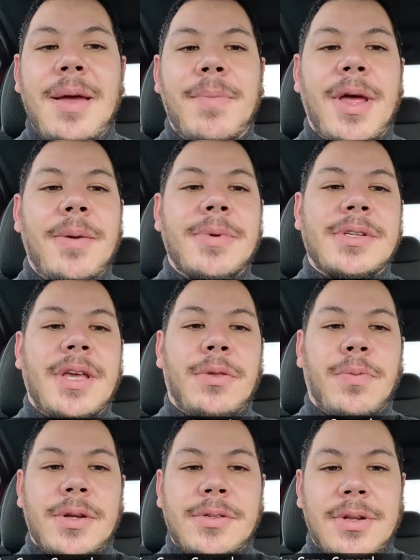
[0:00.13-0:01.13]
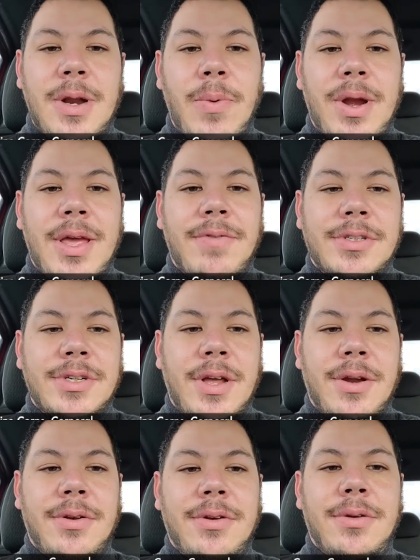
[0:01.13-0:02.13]
My name is Keith Russell, and I want to give a
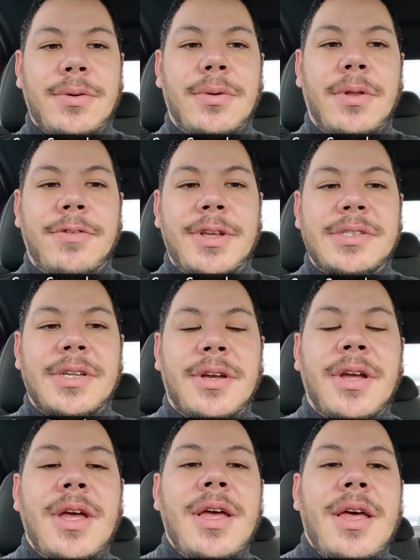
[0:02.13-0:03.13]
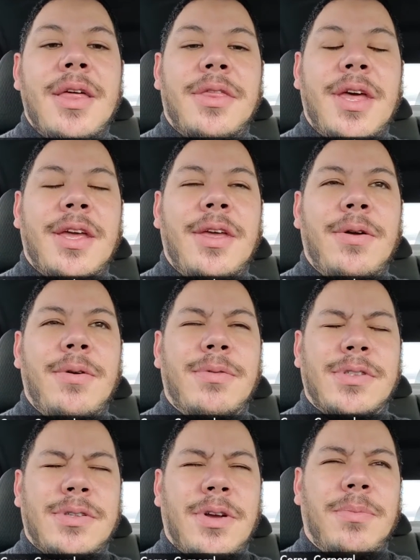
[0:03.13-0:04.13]
shout out to Lovisa. Thank
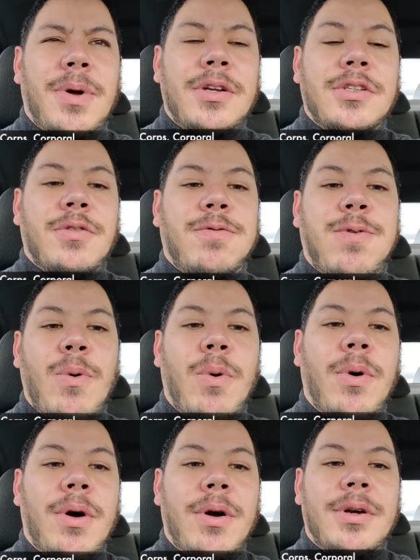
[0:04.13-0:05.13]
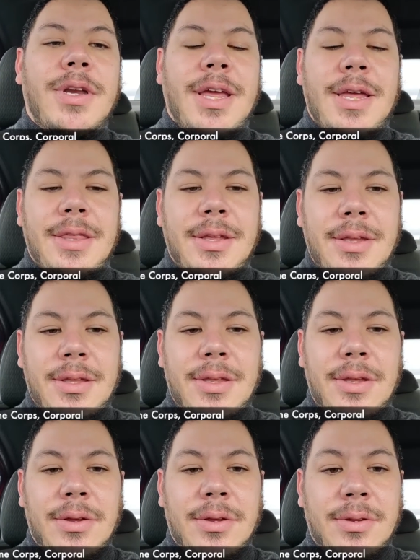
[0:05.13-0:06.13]
you so much for taking
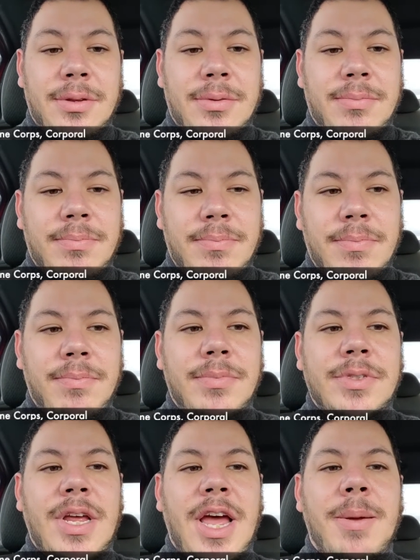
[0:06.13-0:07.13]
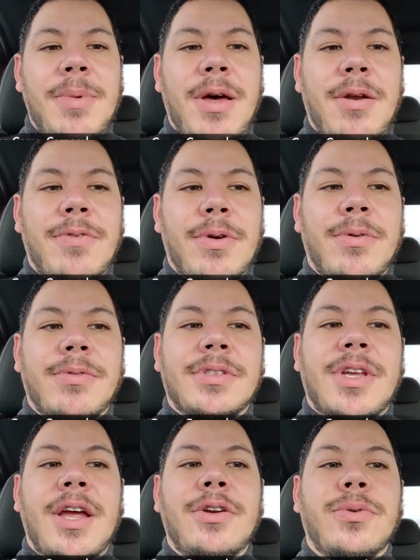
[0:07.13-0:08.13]
time out of your
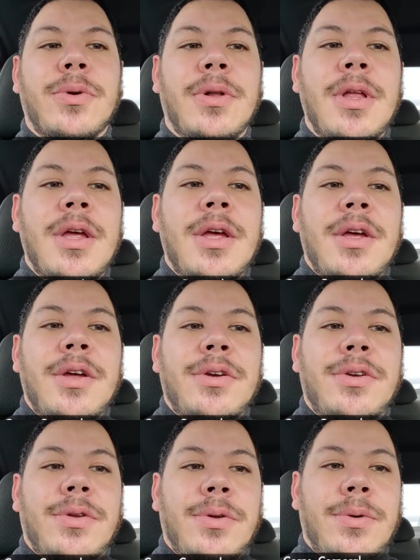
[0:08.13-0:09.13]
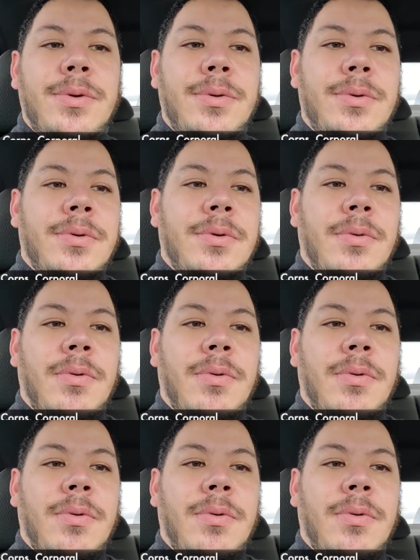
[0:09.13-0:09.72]
schedule to